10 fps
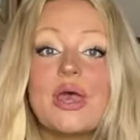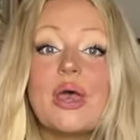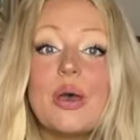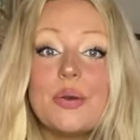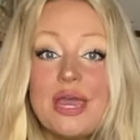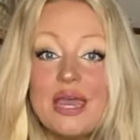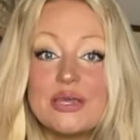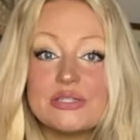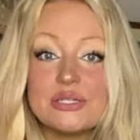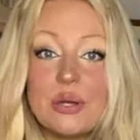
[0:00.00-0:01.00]

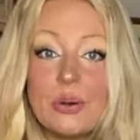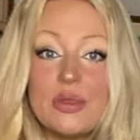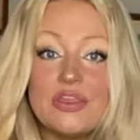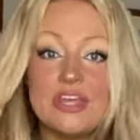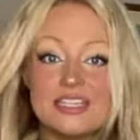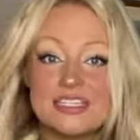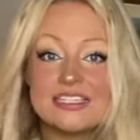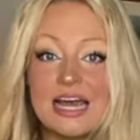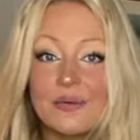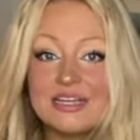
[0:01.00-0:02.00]
Okay, so this is
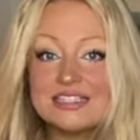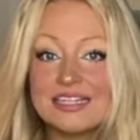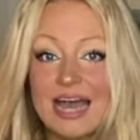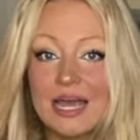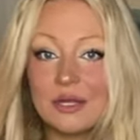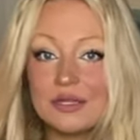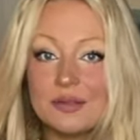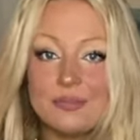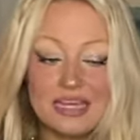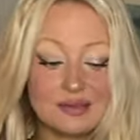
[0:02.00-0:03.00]
how I styled the
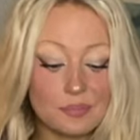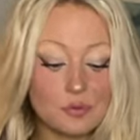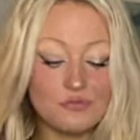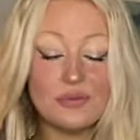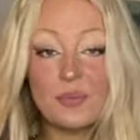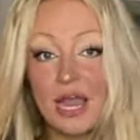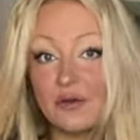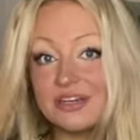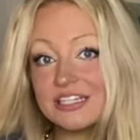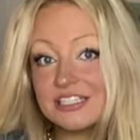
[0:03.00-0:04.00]
big poofy
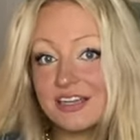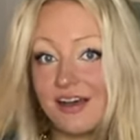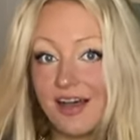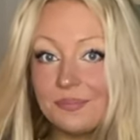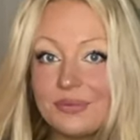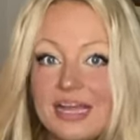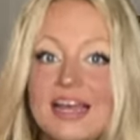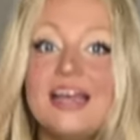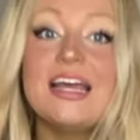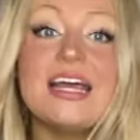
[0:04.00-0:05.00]
pirate top.
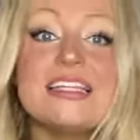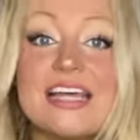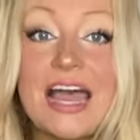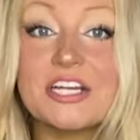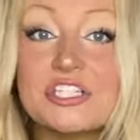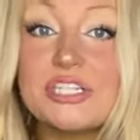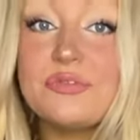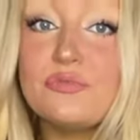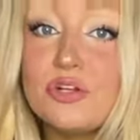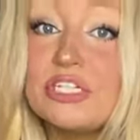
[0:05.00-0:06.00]
It's
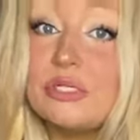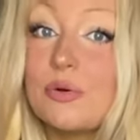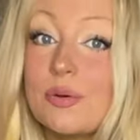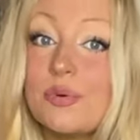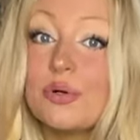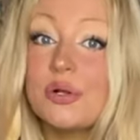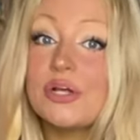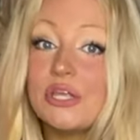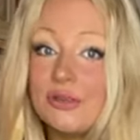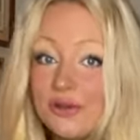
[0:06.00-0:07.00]
actually really adorable,
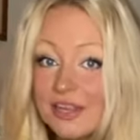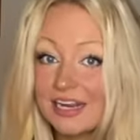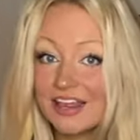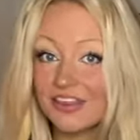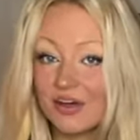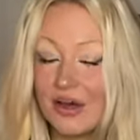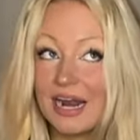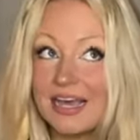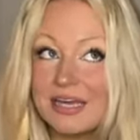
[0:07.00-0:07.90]
cuter than I thought I